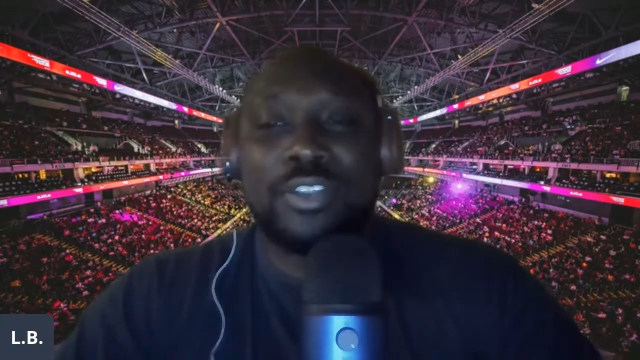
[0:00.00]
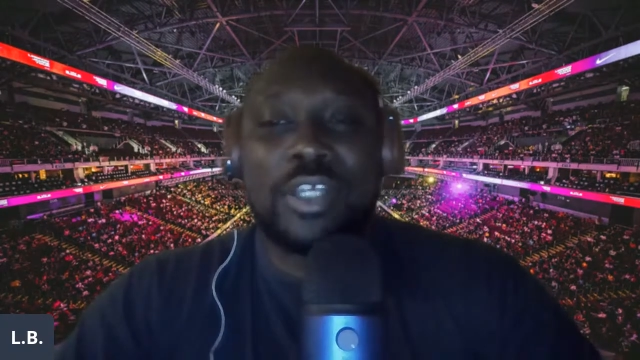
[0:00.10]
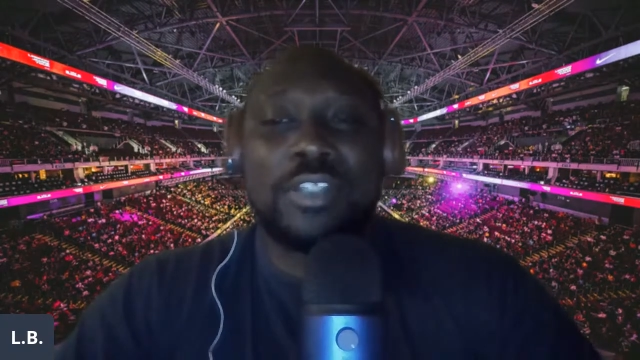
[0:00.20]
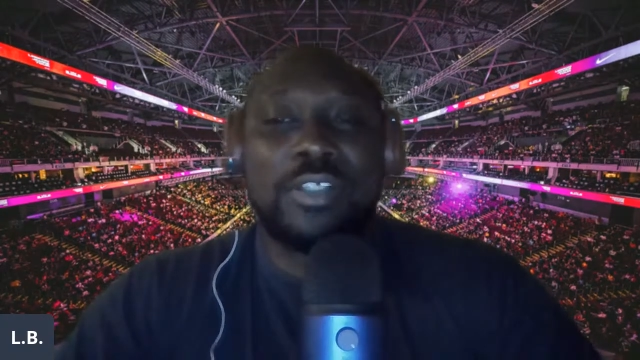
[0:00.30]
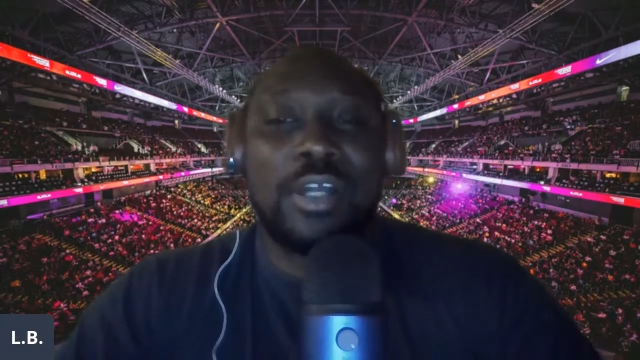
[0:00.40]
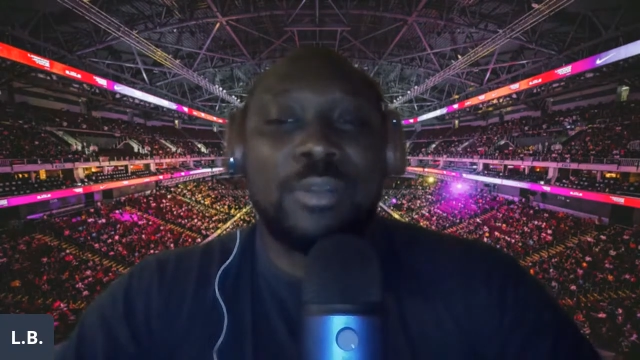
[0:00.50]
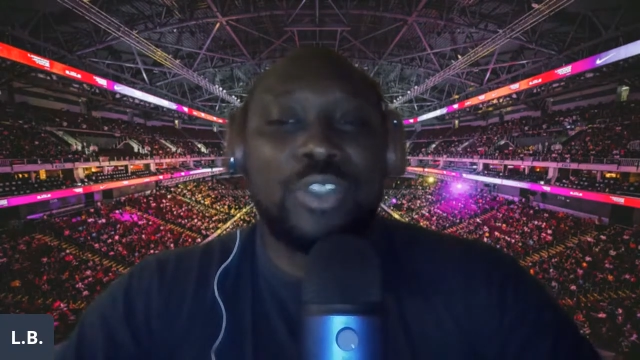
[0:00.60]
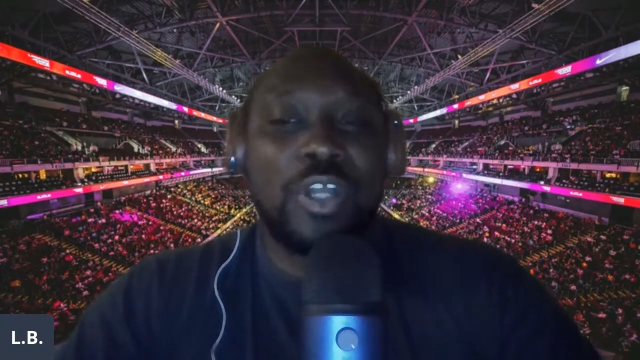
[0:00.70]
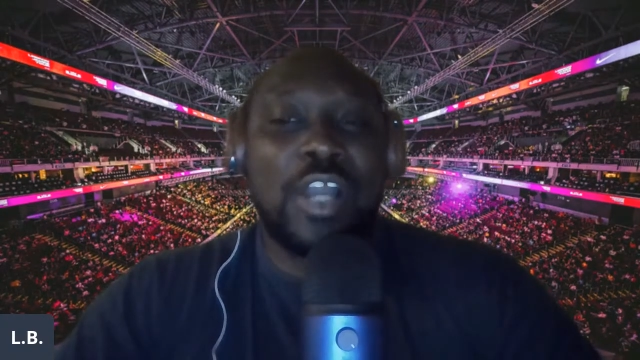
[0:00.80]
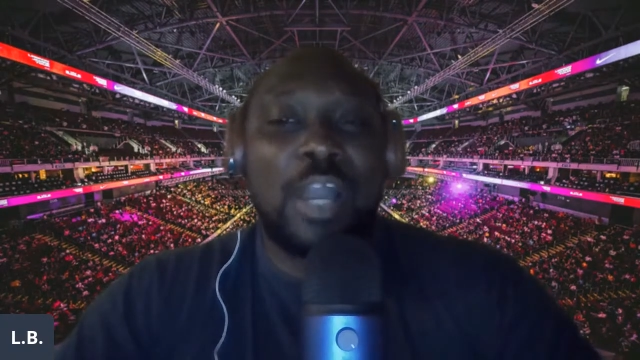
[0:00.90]
Shout out to
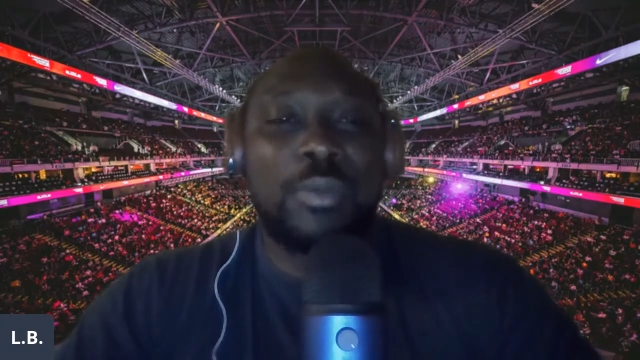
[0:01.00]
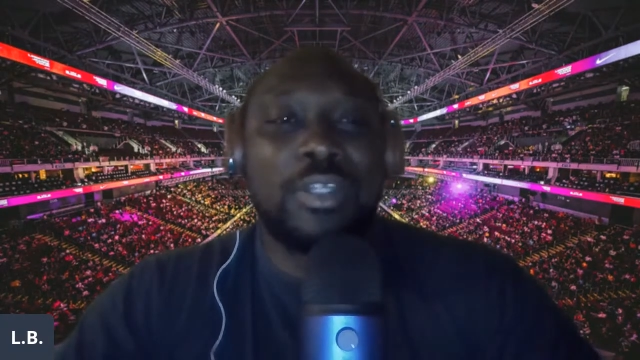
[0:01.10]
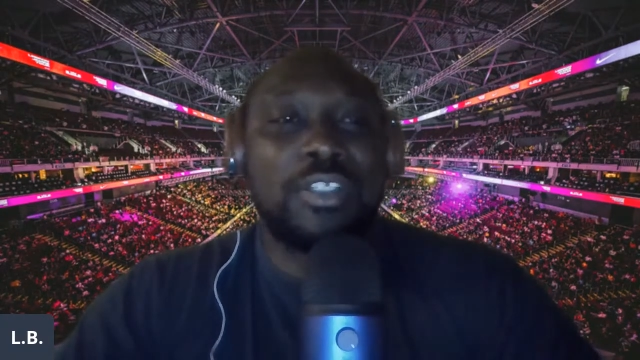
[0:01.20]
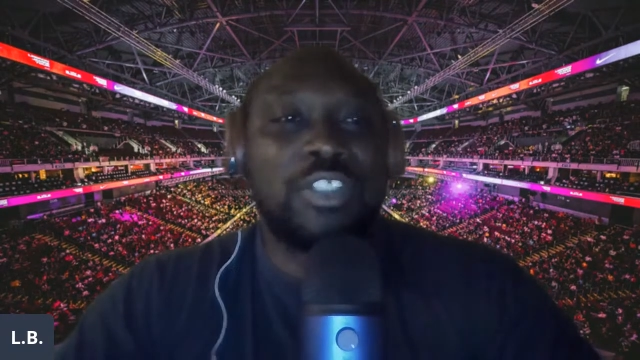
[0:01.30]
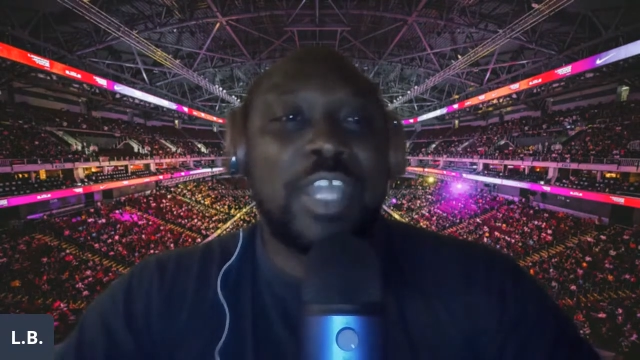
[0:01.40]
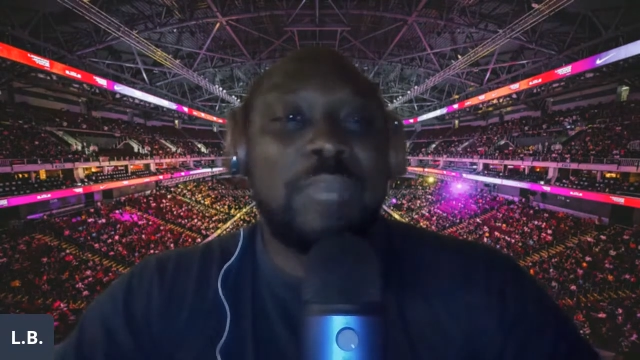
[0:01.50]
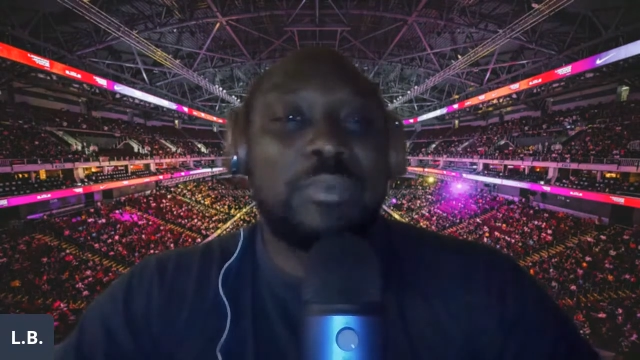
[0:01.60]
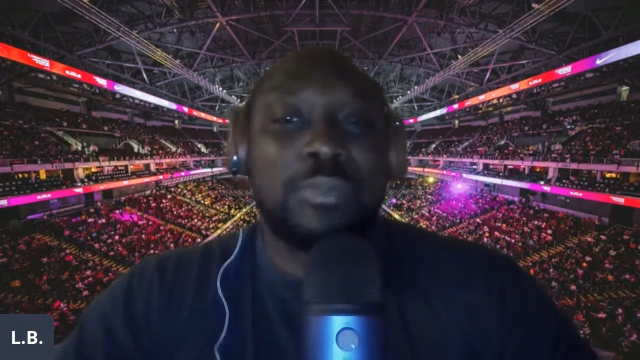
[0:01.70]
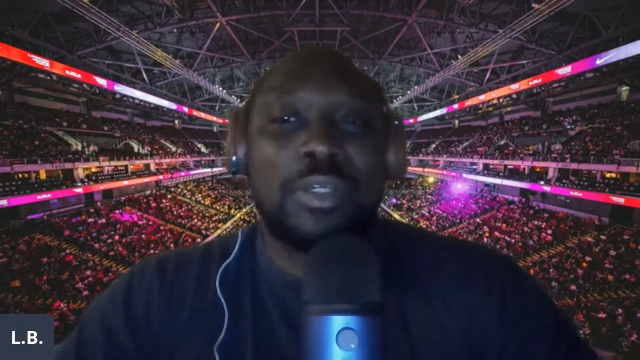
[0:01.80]
John Howard in the chat room.